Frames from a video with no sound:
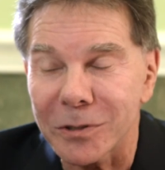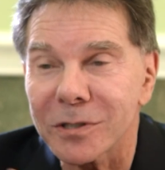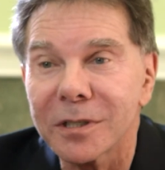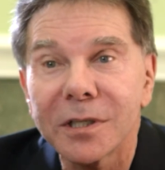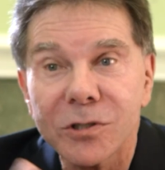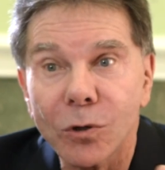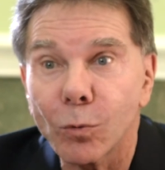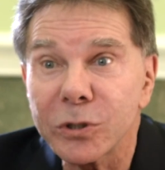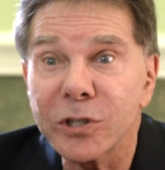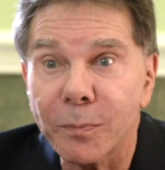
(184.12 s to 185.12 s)
us. So
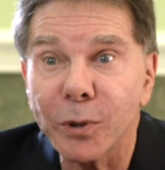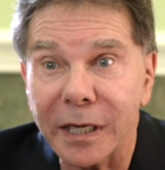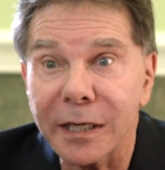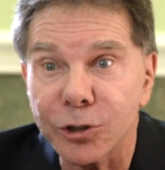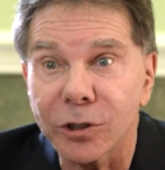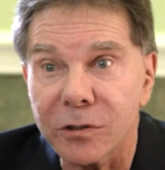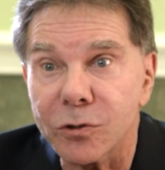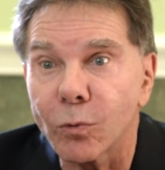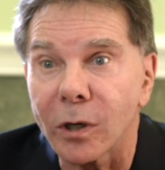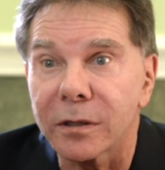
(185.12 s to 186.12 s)
reciprocation
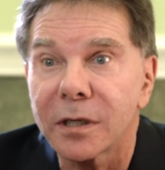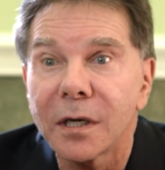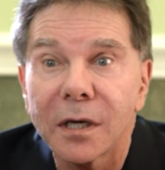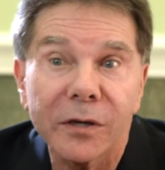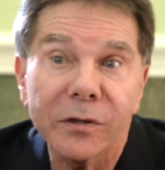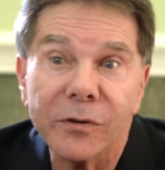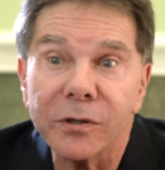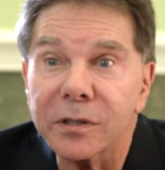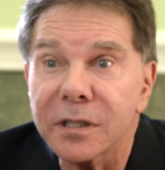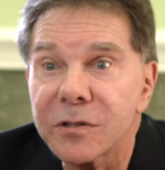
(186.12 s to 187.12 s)
is one.
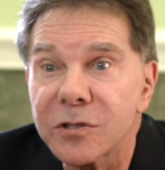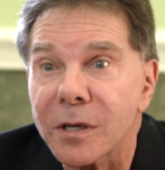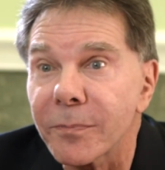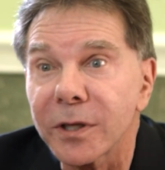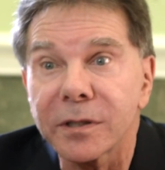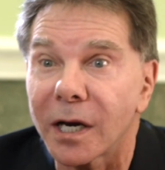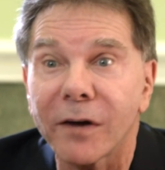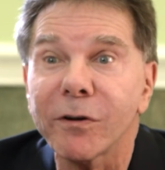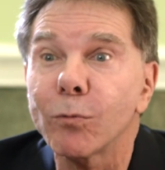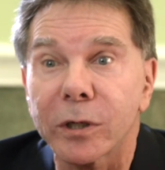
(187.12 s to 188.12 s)
Another is something that
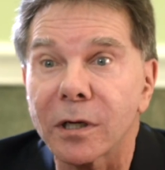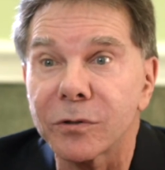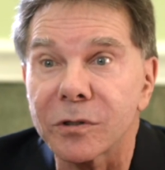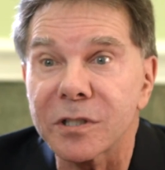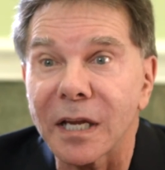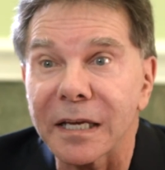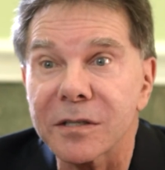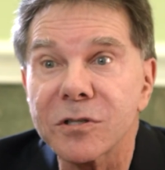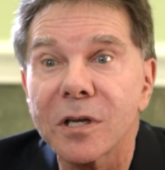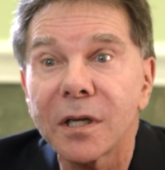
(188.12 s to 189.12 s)
everyone
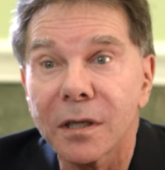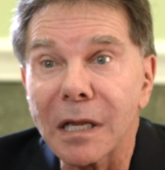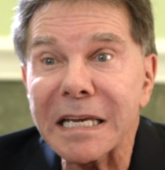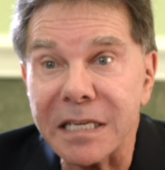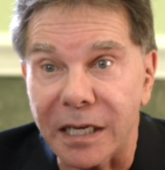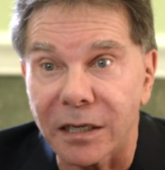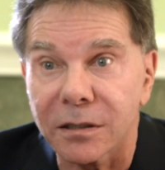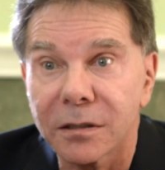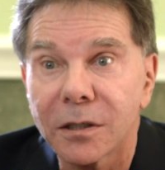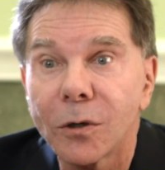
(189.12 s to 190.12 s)
understands, liking.
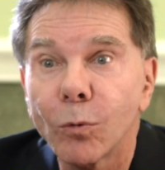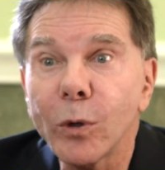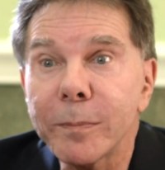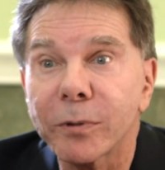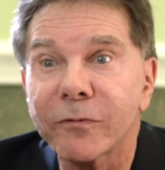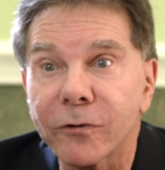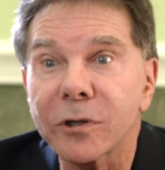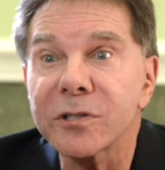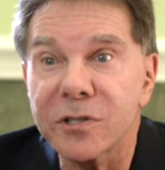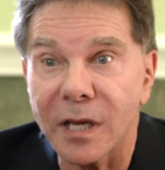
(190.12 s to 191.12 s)
We prefer
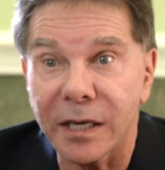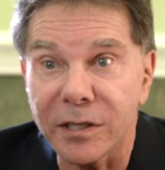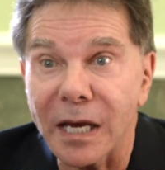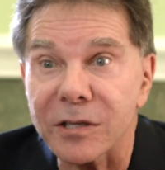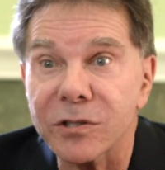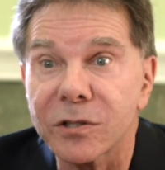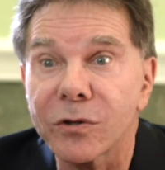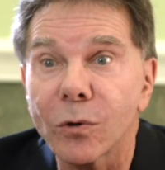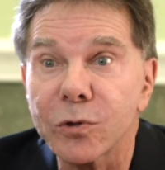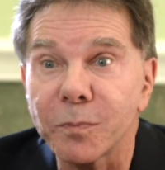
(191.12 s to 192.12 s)
to say yes to
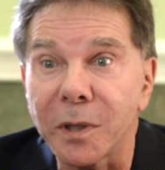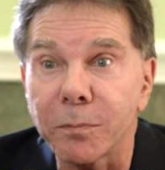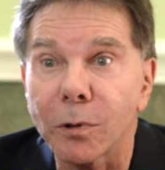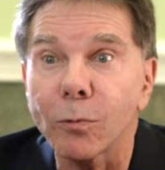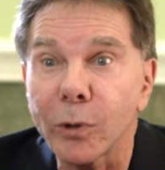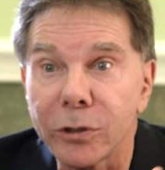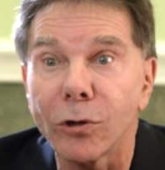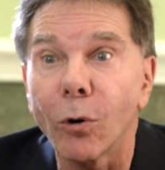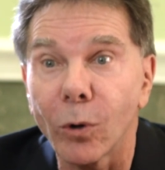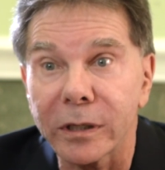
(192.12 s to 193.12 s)
those people we
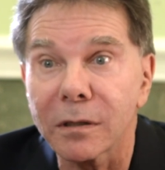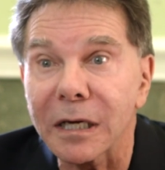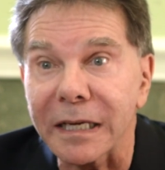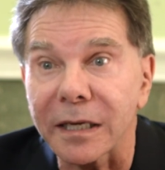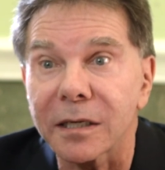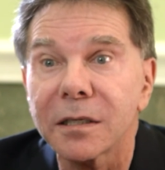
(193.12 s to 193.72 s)
know and like.